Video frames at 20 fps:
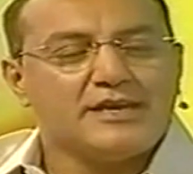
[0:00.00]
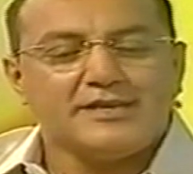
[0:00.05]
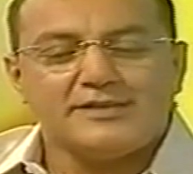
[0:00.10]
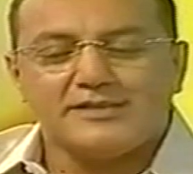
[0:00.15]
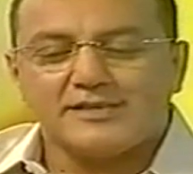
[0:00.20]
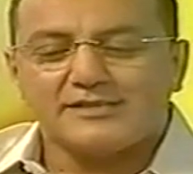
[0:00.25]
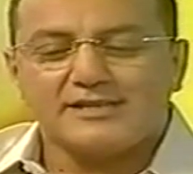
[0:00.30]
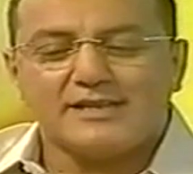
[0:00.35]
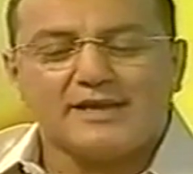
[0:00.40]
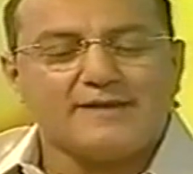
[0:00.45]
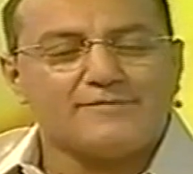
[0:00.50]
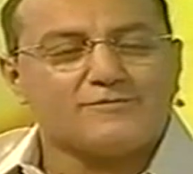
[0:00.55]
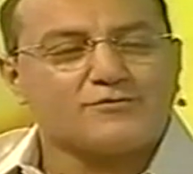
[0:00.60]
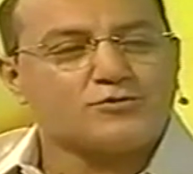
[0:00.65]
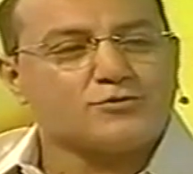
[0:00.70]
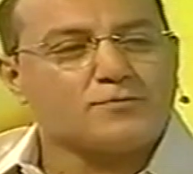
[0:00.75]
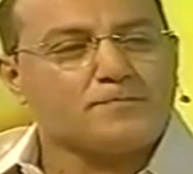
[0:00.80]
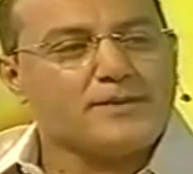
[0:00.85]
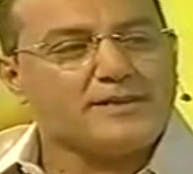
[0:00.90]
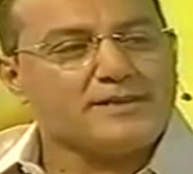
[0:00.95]
he doesn't have
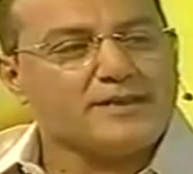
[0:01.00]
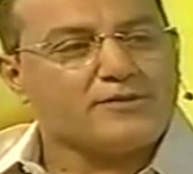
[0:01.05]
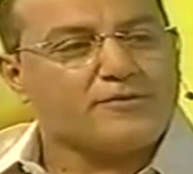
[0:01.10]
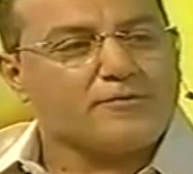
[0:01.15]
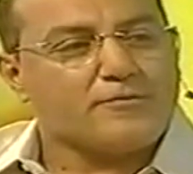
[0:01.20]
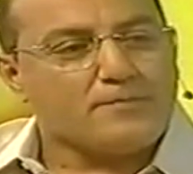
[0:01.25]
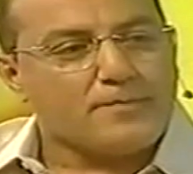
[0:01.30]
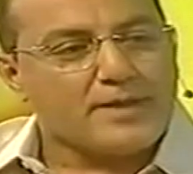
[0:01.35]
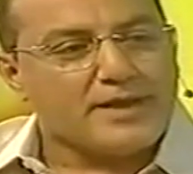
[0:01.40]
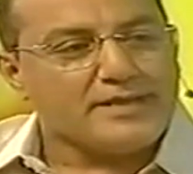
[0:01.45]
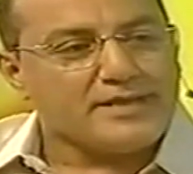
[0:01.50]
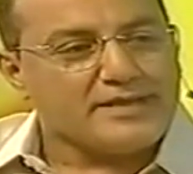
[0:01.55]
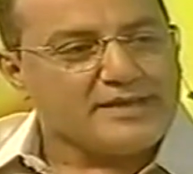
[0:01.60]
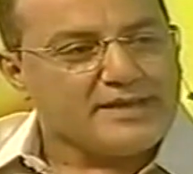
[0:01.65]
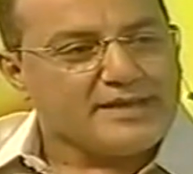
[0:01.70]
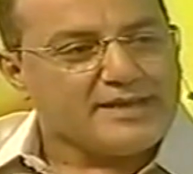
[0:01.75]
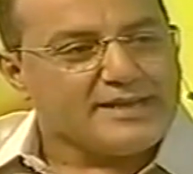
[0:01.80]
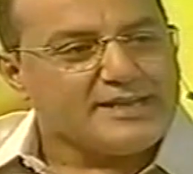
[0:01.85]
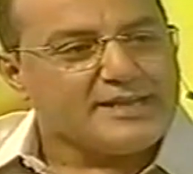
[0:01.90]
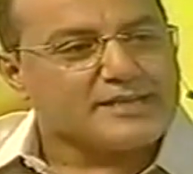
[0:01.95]
to spend a lot of money
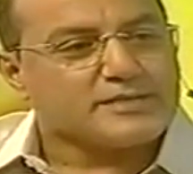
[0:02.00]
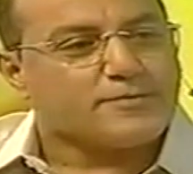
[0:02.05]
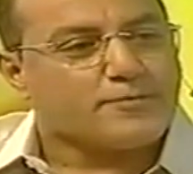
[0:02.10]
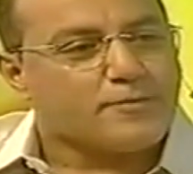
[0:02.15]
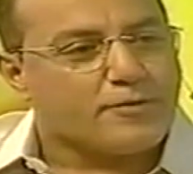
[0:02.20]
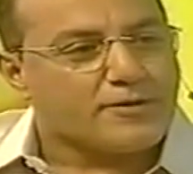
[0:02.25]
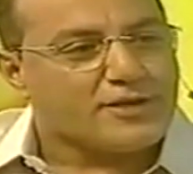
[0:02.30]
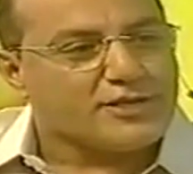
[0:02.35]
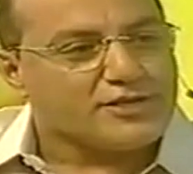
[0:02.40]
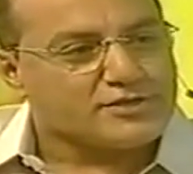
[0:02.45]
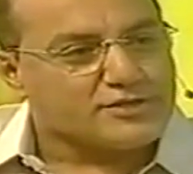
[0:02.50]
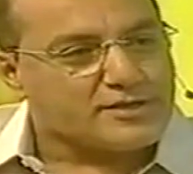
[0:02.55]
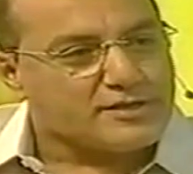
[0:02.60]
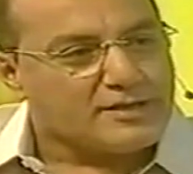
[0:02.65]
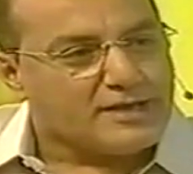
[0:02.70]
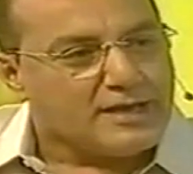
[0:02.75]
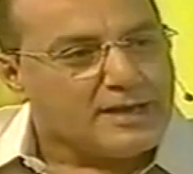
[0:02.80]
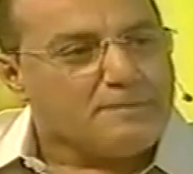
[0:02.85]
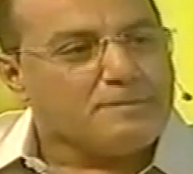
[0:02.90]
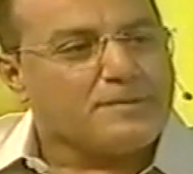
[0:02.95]
in
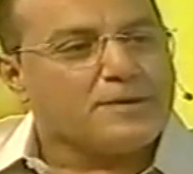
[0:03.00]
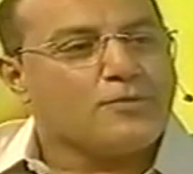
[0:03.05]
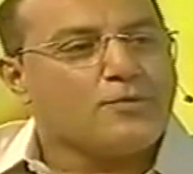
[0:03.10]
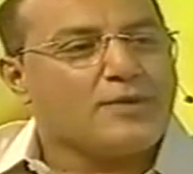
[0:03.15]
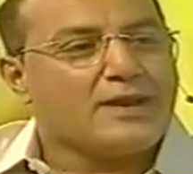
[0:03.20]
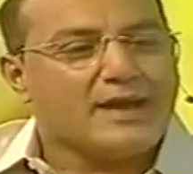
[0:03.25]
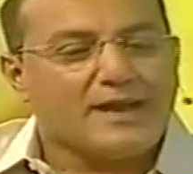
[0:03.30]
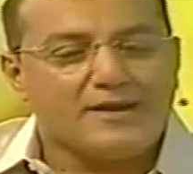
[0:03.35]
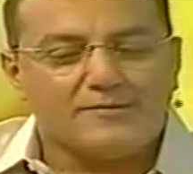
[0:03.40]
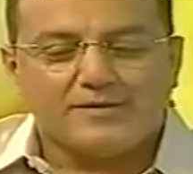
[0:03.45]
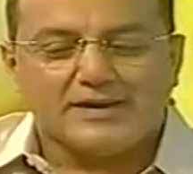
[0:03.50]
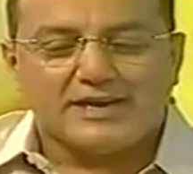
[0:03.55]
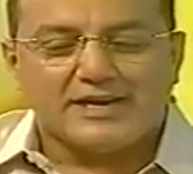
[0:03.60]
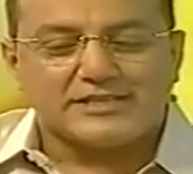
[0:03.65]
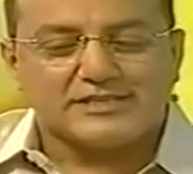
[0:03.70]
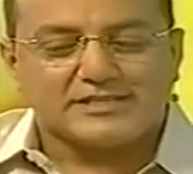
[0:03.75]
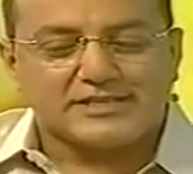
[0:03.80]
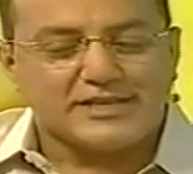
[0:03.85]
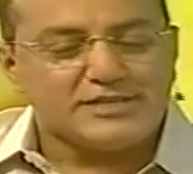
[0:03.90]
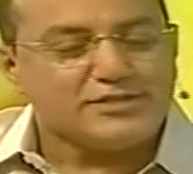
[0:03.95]
exploration, but will have
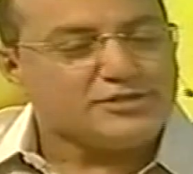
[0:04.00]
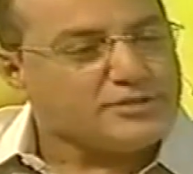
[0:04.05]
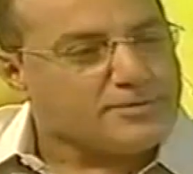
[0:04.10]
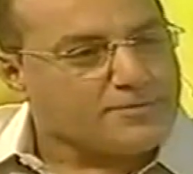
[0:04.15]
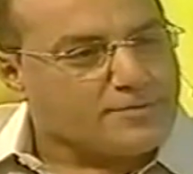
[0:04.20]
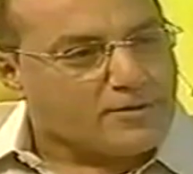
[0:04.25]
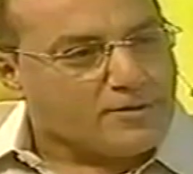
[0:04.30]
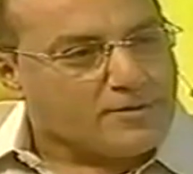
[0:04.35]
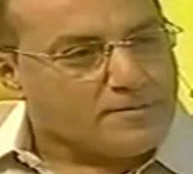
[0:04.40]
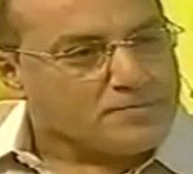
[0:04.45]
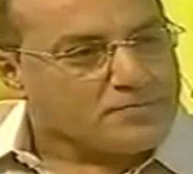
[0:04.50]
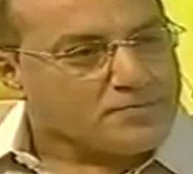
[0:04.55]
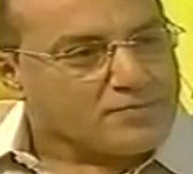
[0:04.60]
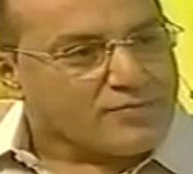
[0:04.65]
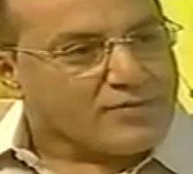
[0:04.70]
a tangible